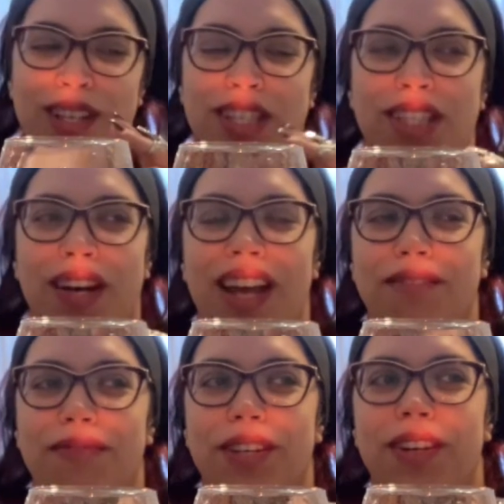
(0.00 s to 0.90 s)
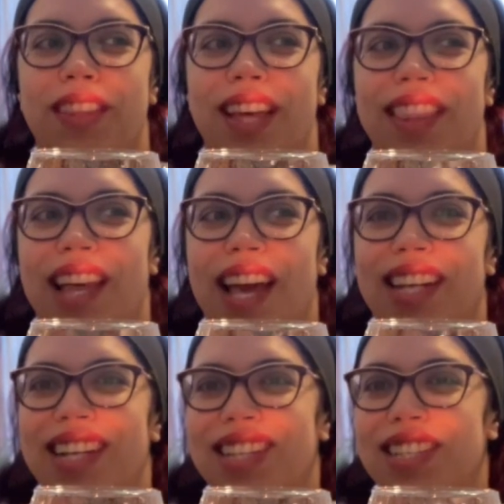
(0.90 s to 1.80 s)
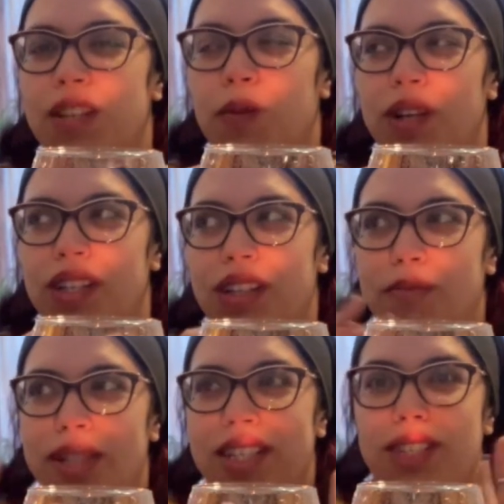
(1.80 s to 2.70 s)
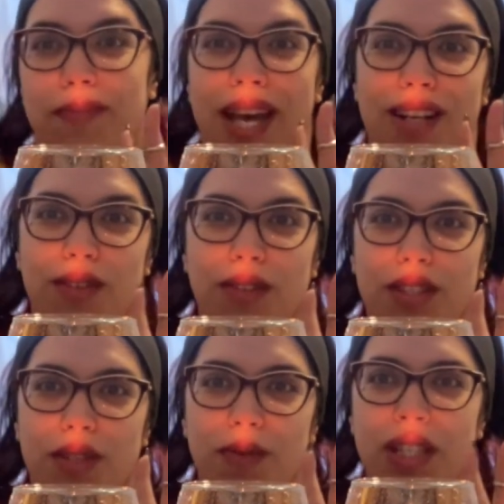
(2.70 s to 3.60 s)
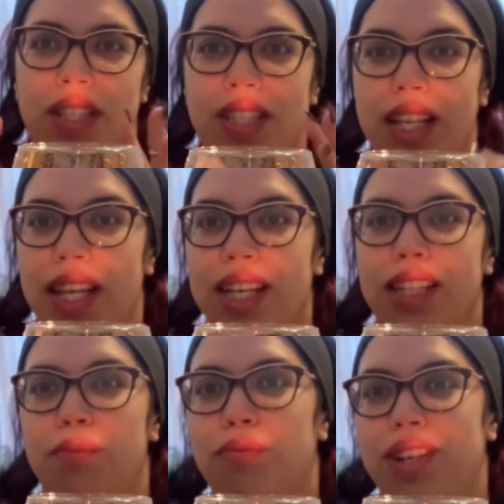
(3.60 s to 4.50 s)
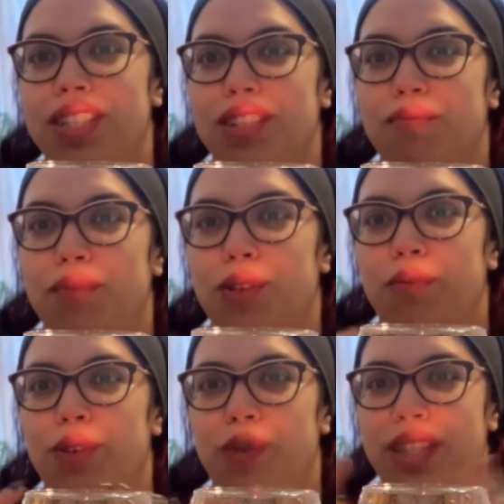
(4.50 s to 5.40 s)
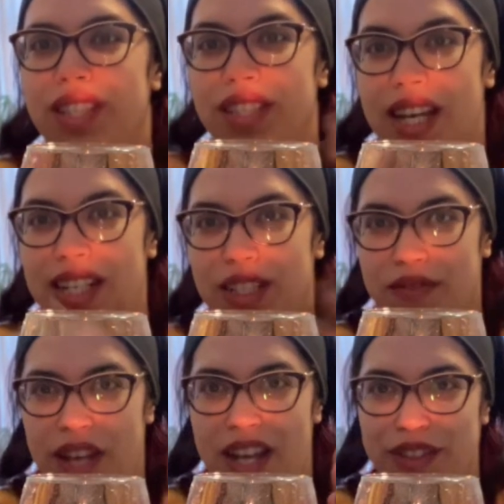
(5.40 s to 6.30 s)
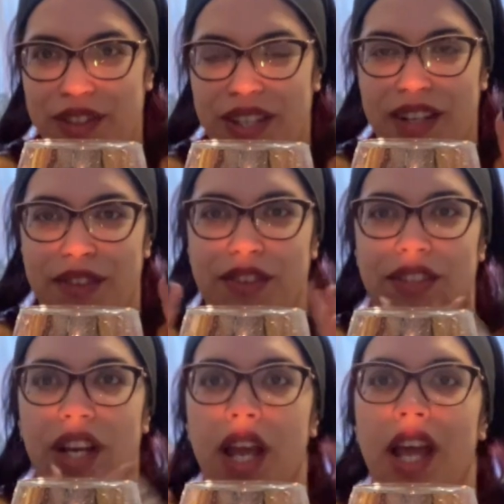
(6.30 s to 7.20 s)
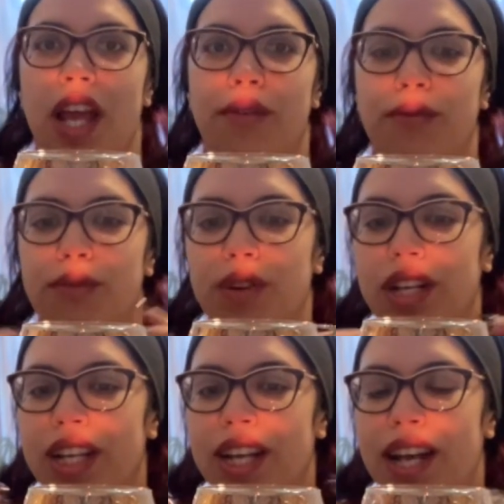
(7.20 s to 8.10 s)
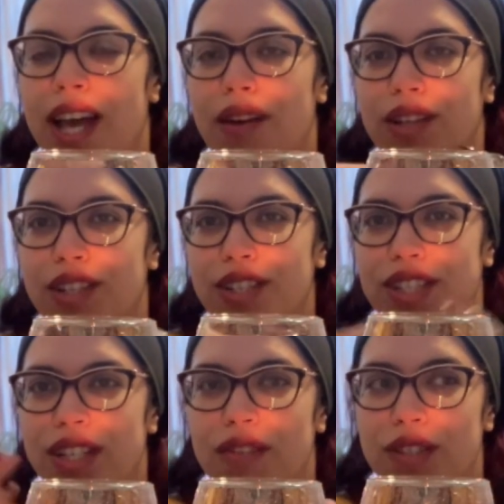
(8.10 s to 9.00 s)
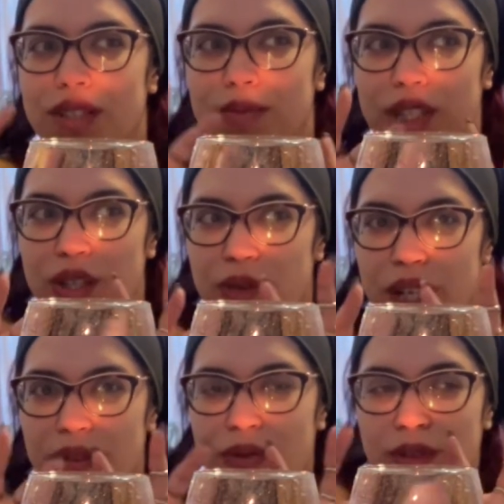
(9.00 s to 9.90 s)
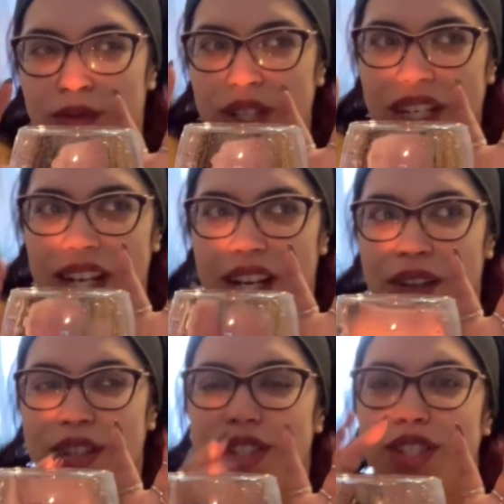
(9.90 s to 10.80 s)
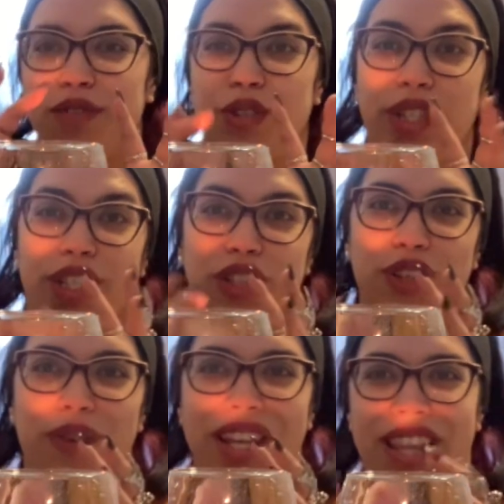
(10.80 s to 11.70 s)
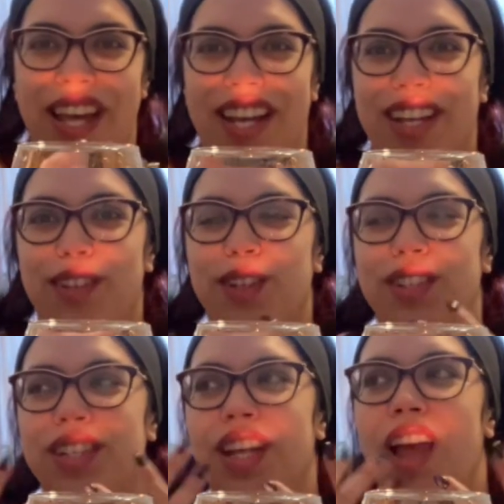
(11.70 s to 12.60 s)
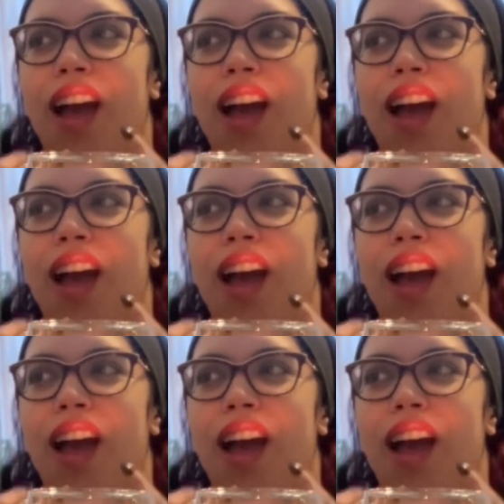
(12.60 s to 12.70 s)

So I feel that is one of your biggest battles this week, is staying in the present moment with the satisfaction energy and really allowing yourself to be grateful and really allowing yourself to integrate that energy